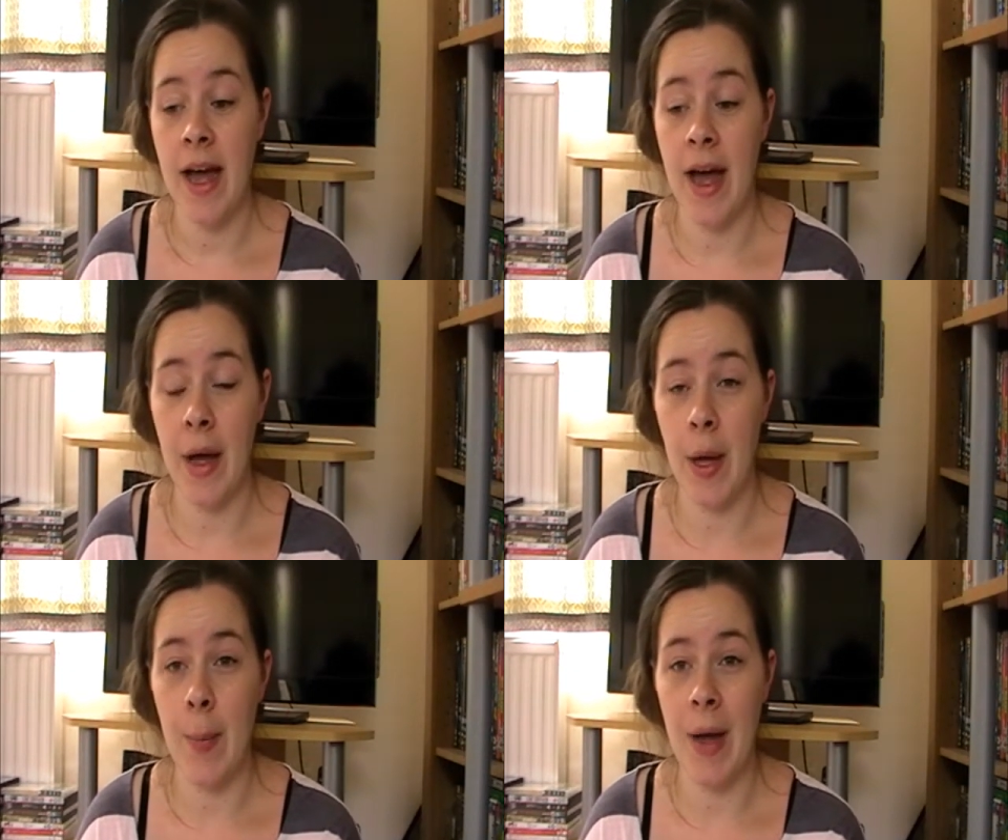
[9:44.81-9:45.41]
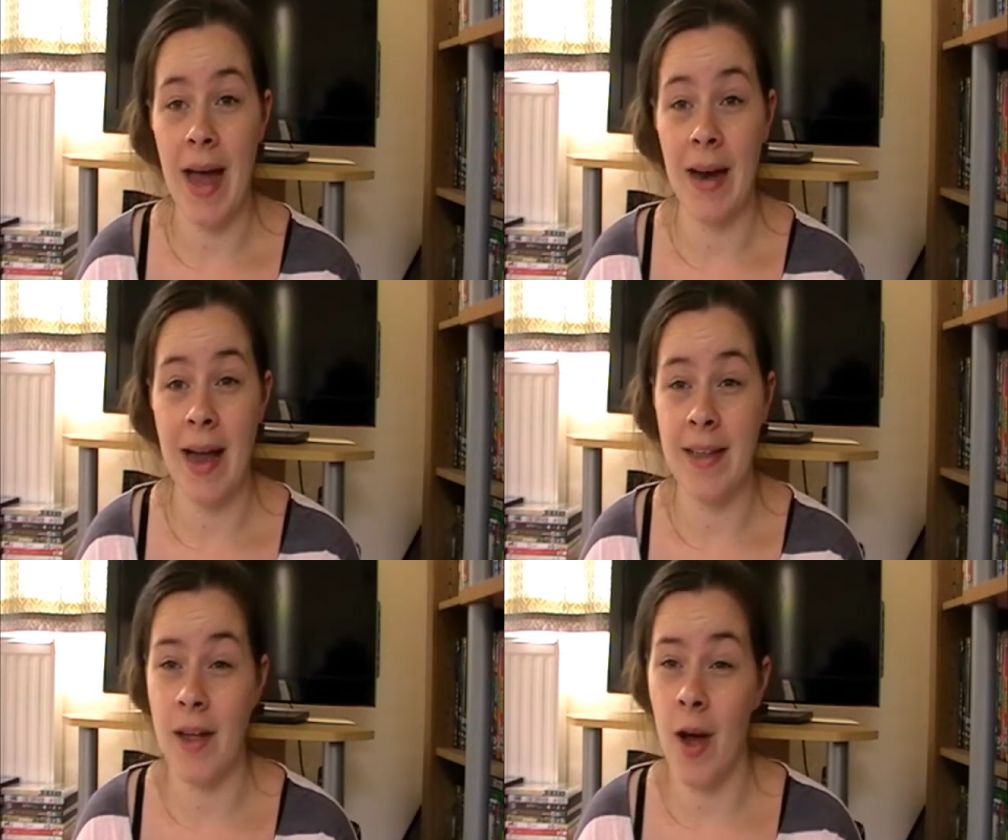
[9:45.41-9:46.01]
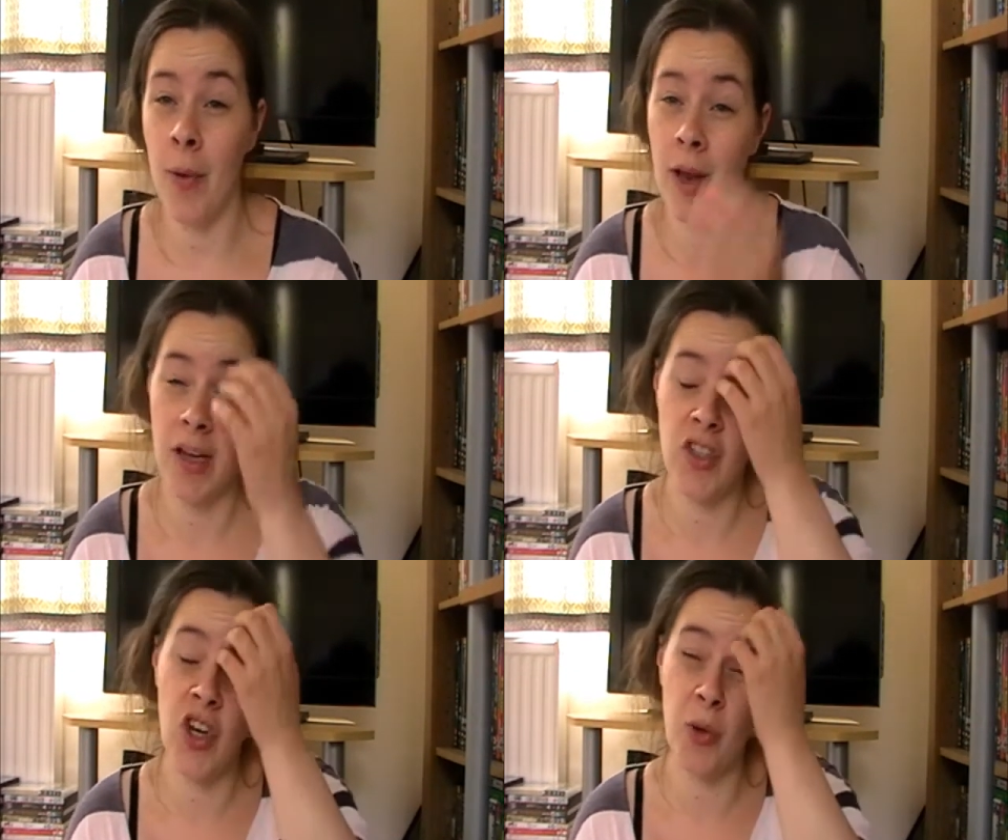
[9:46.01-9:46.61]
and I had to get up at
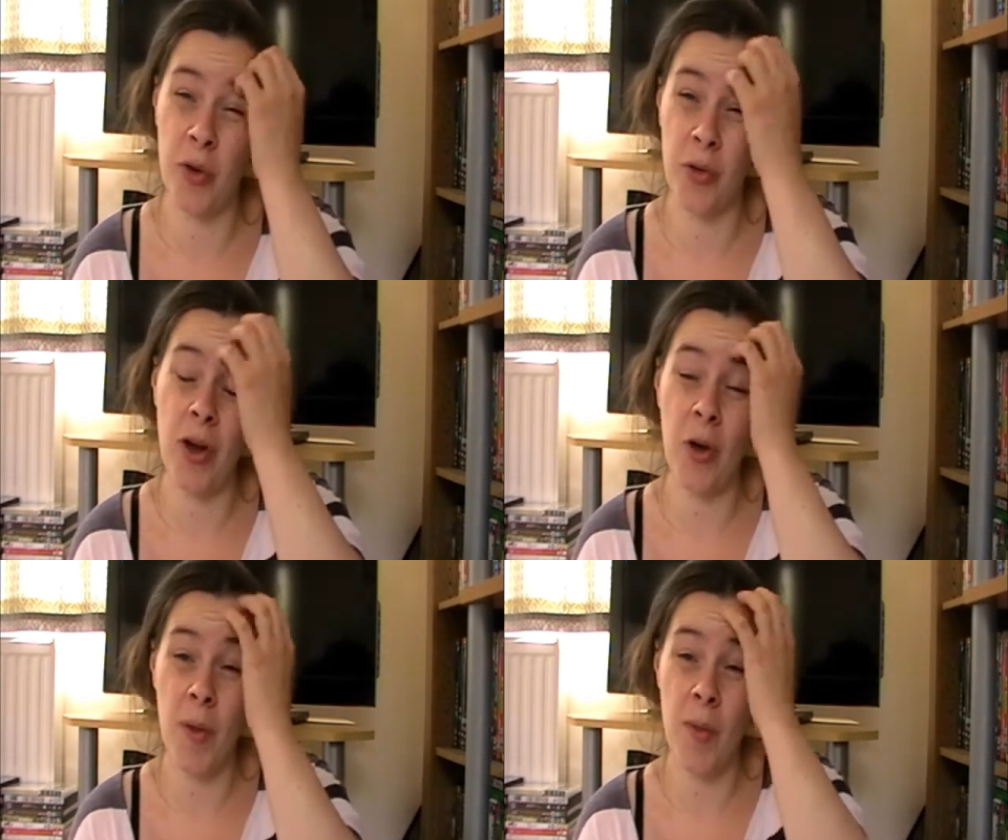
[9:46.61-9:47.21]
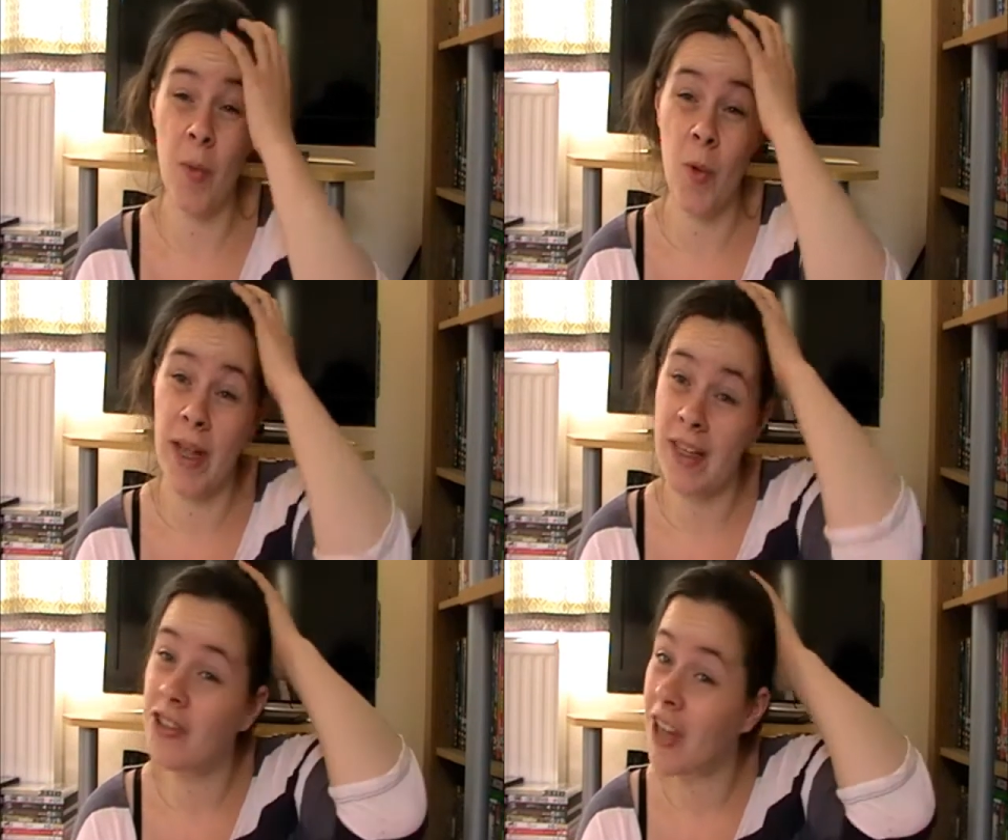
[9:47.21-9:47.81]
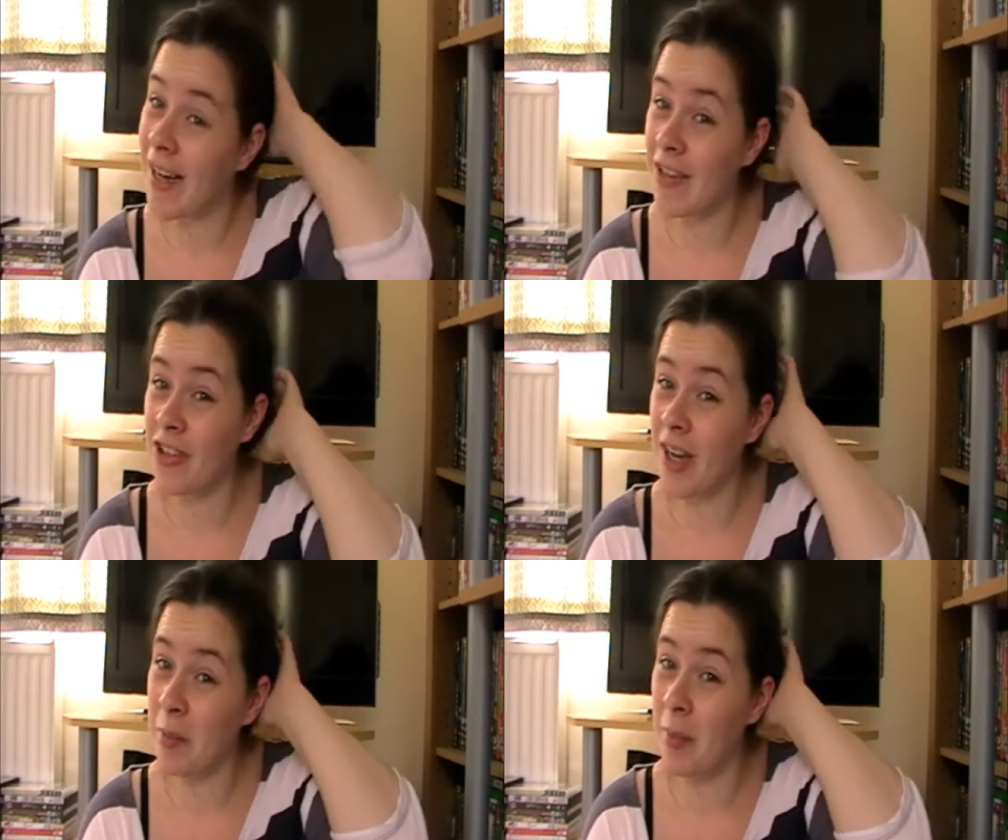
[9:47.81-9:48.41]
like 2 or 3 o'clock in the morning and change
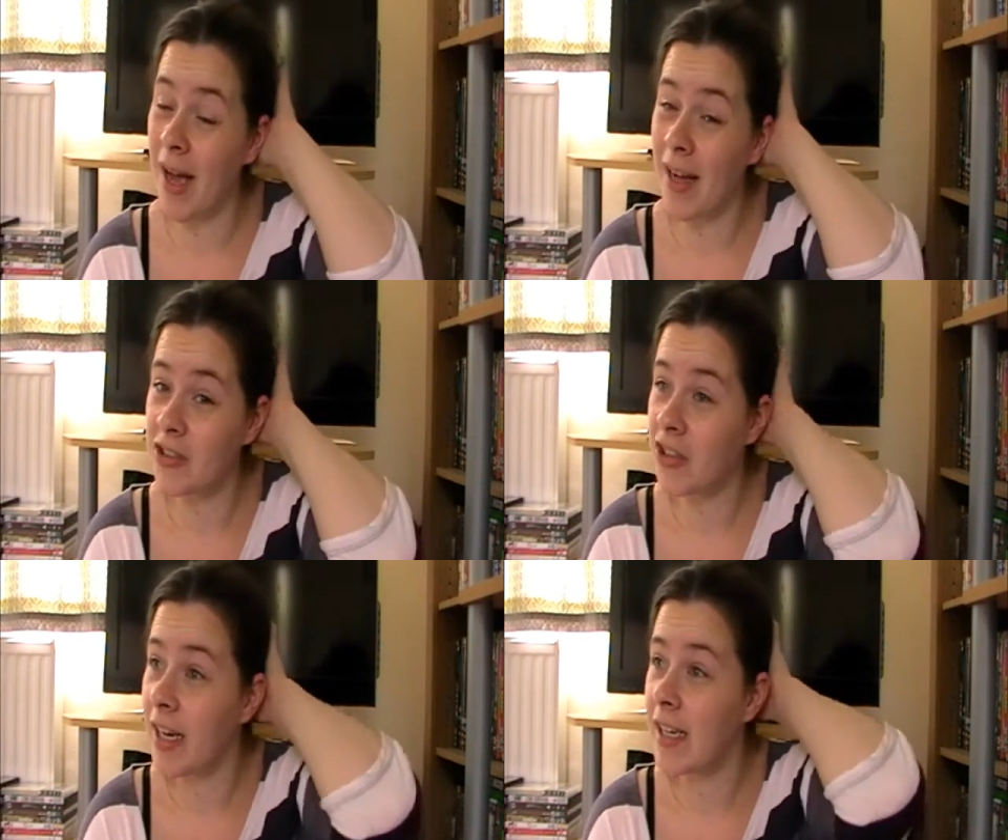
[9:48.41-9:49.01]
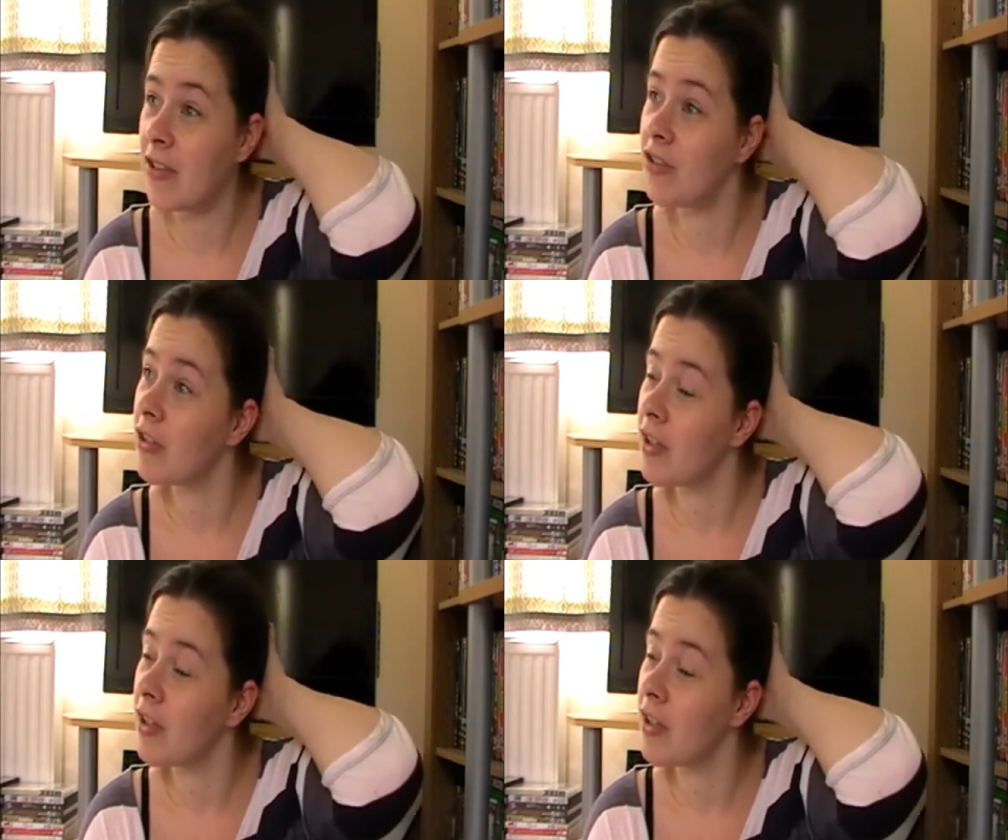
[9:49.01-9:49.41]
him and change